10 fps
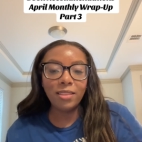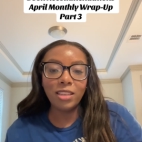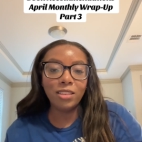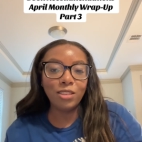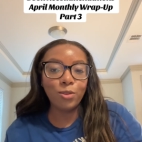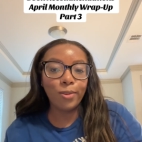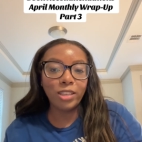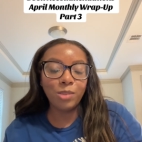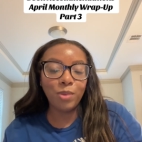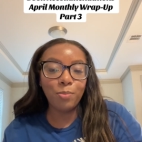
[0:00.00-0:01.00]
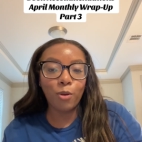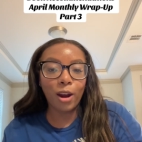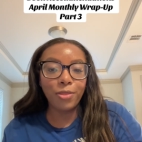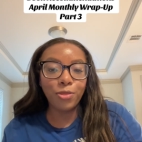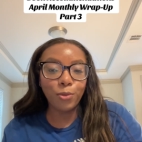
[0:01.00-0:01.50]
This is going to be
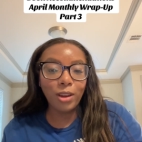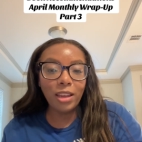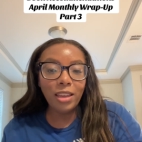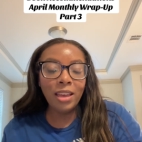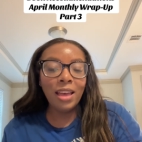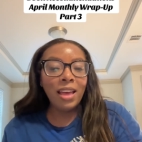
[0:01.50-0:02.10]
part three,